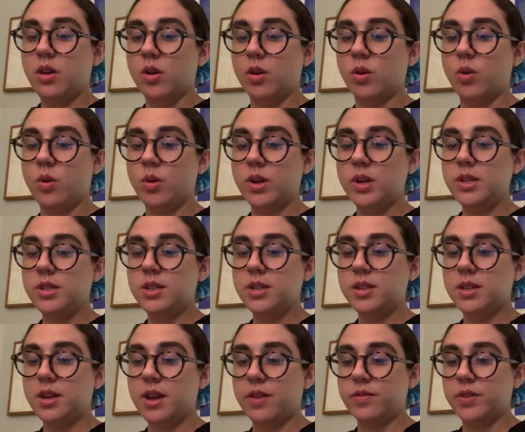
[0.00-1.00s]
According to
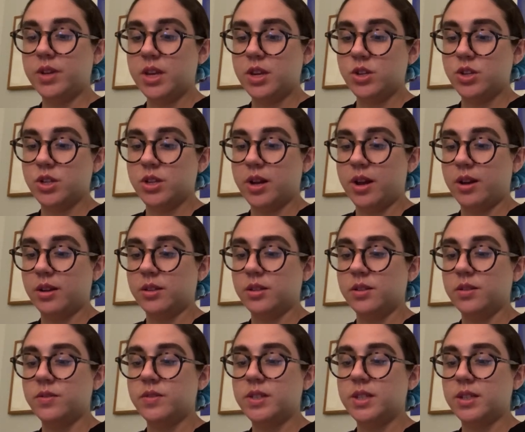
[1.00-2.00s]
the Navigation Act
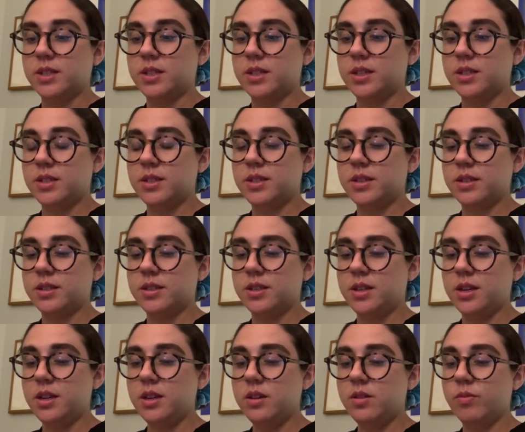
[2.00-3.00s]
of
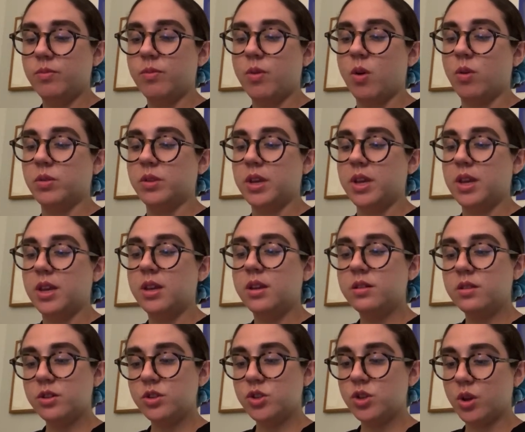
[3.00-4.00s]
1660, only
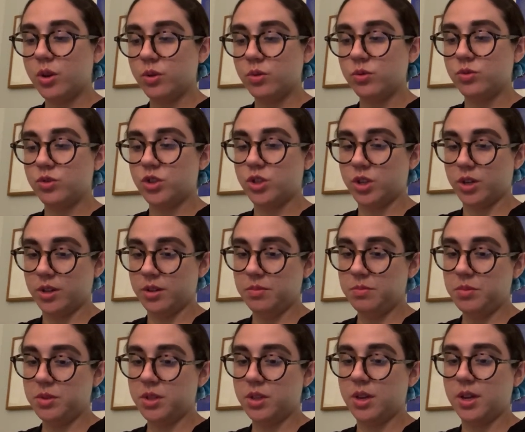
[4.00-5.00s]
English owned
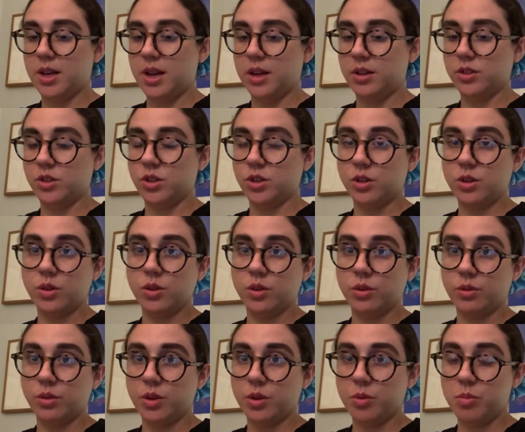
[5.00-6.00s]
ships could enter
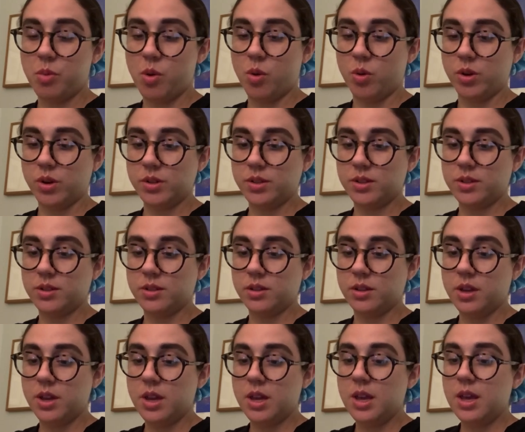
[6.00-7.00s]
colonial ports.
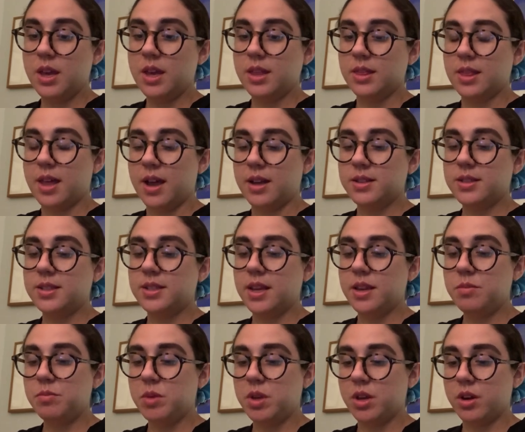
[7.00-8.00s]
That
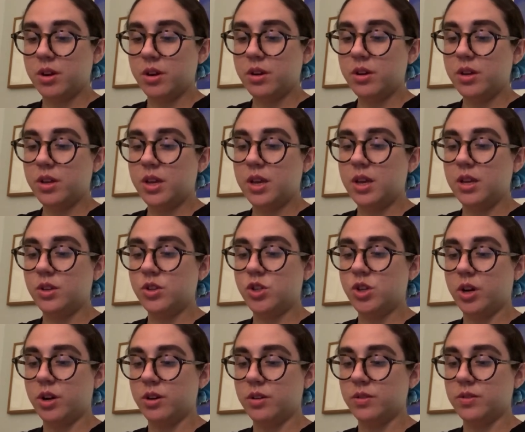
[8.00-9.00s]
same year, King
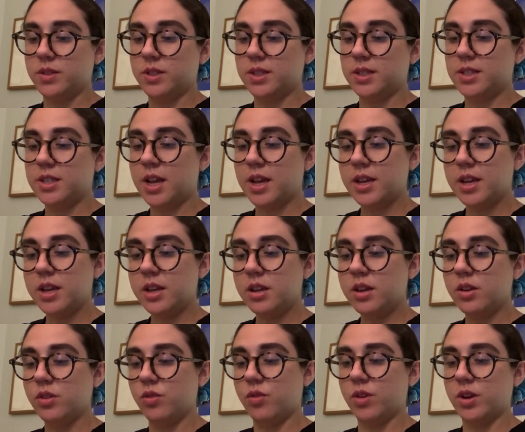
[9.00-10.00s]
Charles
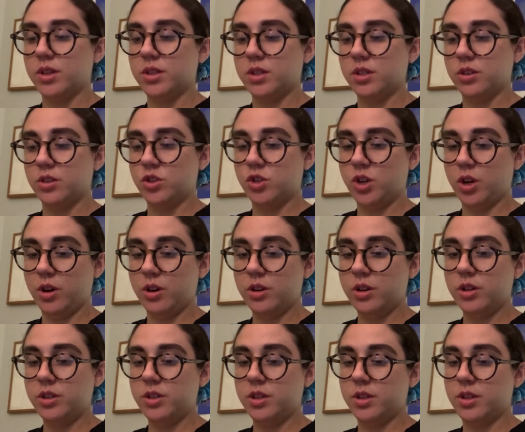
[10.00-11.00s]
II granted a
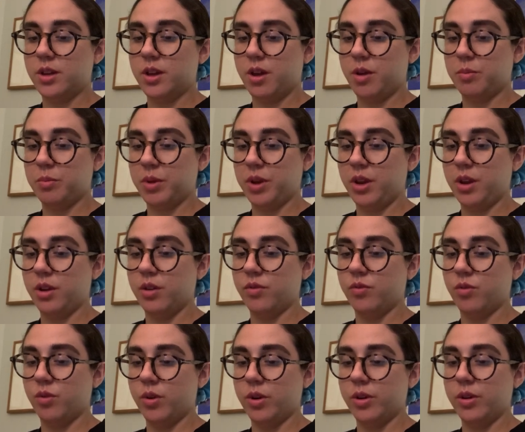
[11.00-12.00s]
charter to the Company
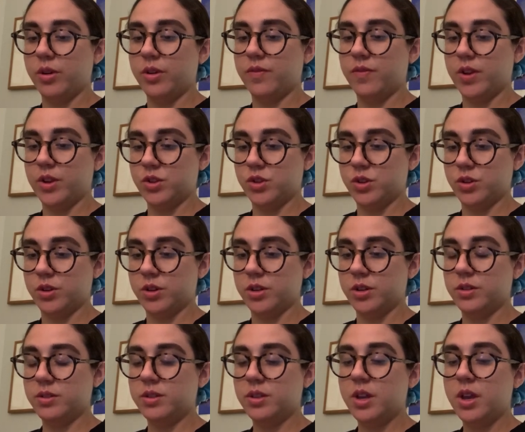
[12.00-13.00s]
of Royal
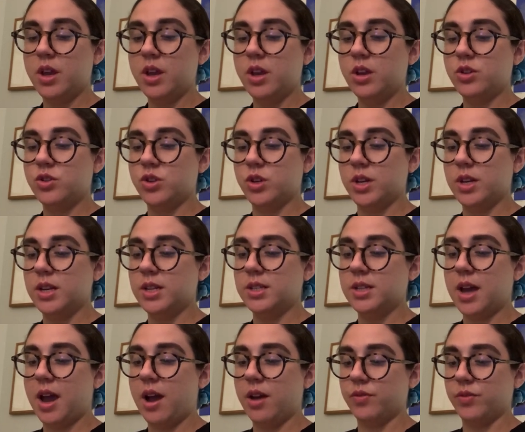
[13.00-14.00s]
Adventurers trading
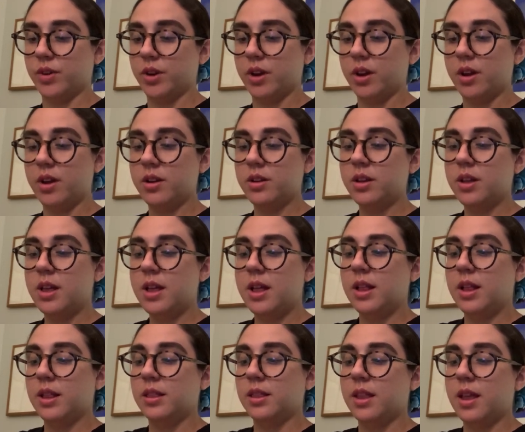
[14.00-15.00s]
to Africa,
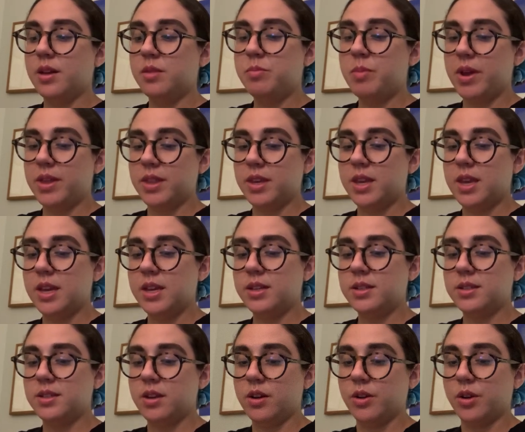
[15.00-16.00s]
led by the
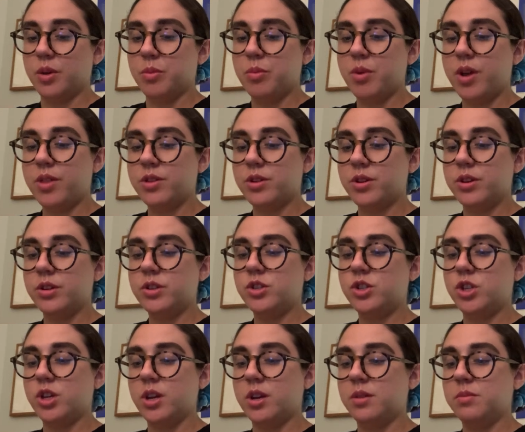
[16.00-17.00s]
king's younger brother,
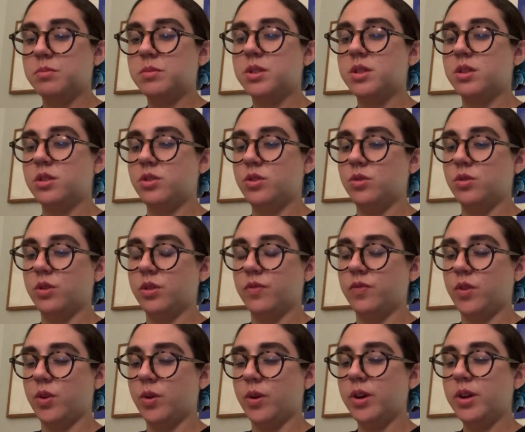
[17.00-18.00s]
James, the Duke of
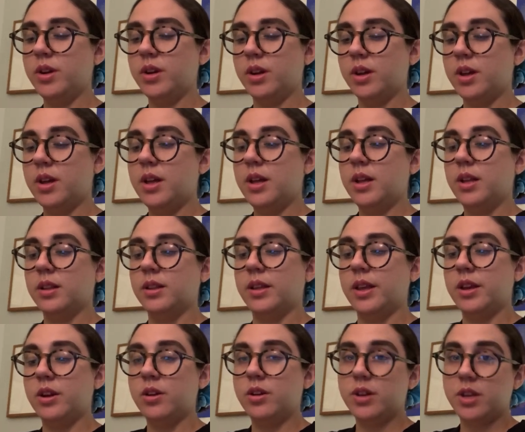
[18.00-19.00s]
York,
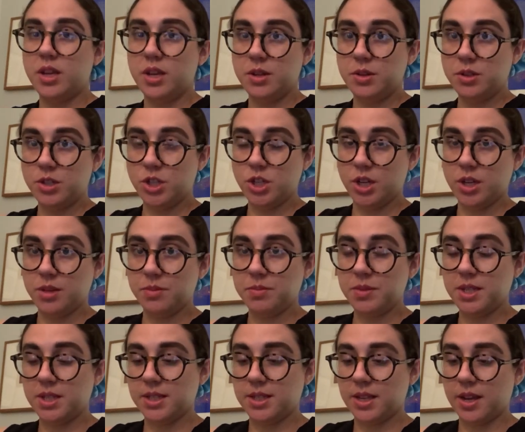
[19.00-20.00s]
later King
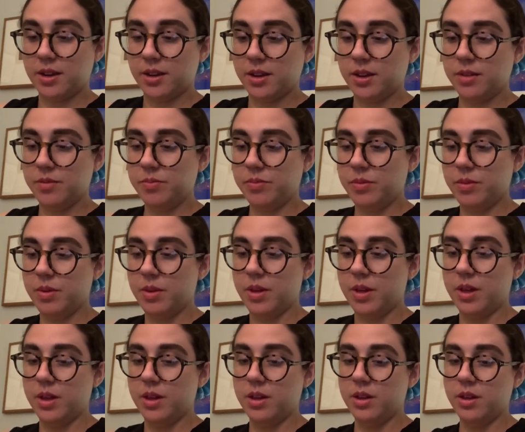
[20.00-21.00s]
James II.
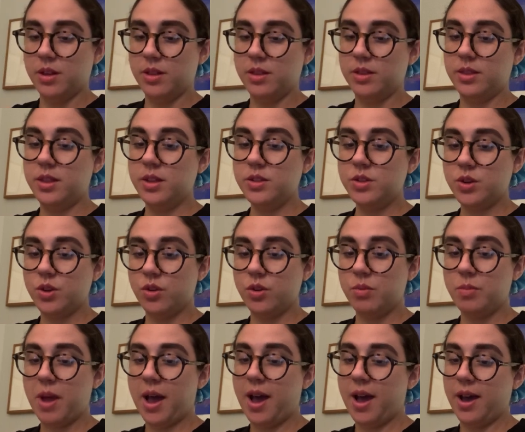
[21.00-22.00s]
This
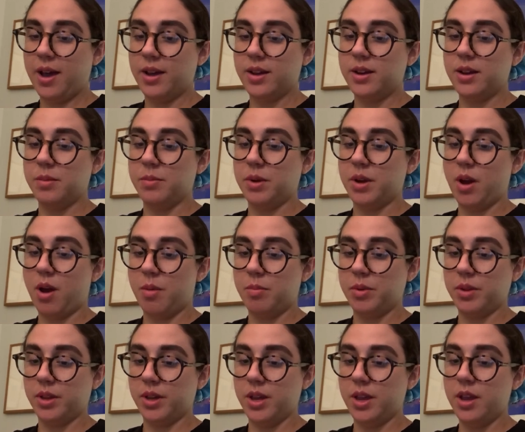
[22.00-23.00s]
group had a
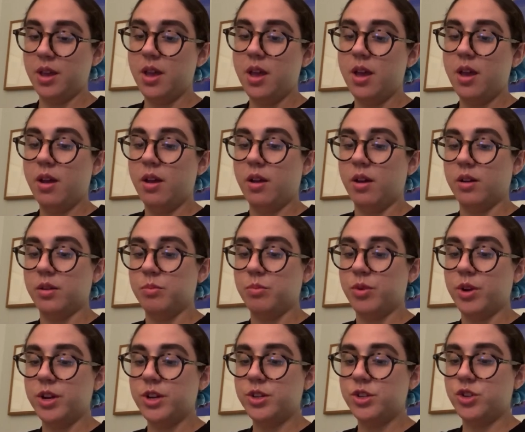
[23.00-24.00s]
monopoly on
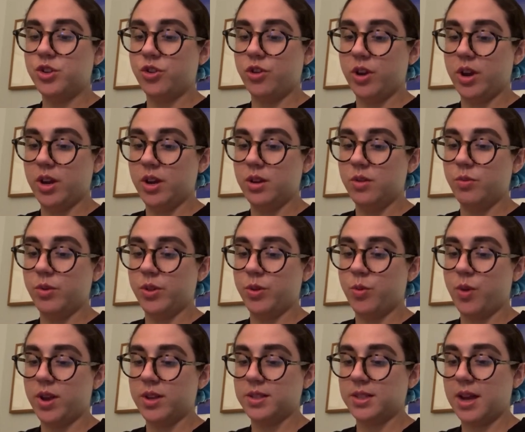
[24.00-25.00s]
British trade with
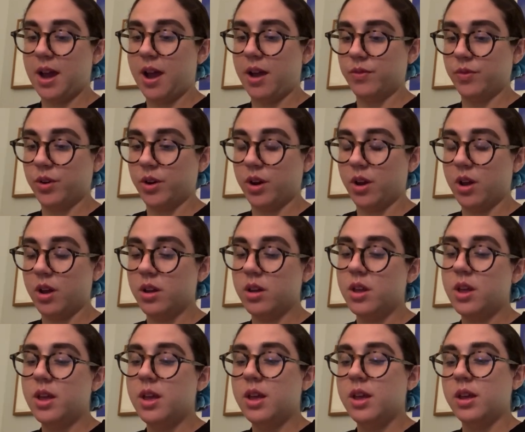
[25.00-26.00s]
West Africa,
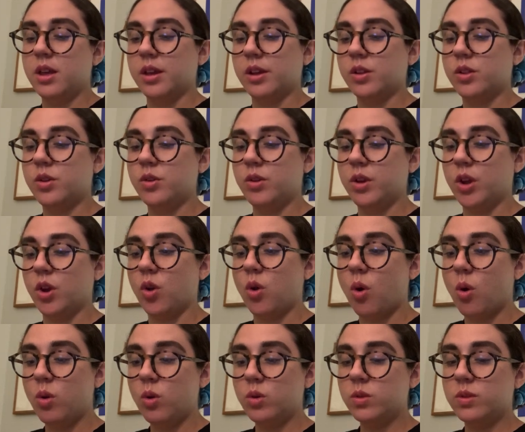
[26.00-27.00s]
including
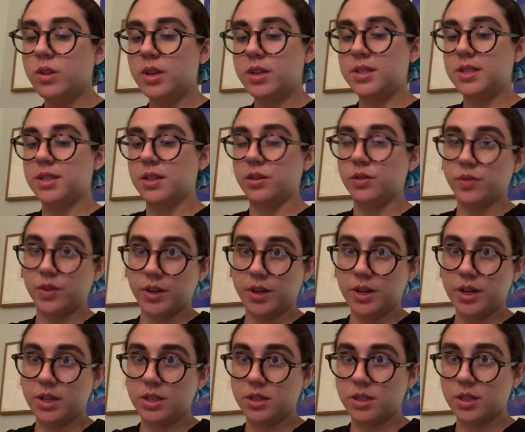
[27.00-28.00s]
gold,
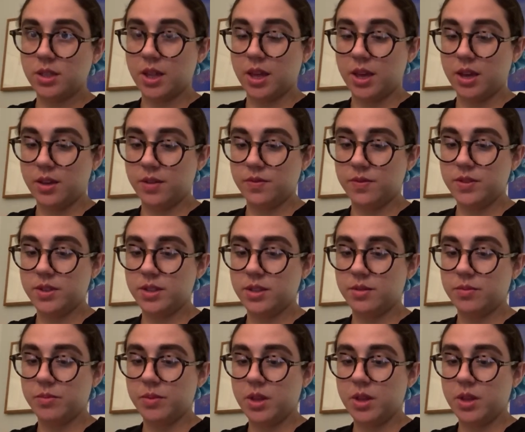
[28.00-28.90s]
silver, and slaves.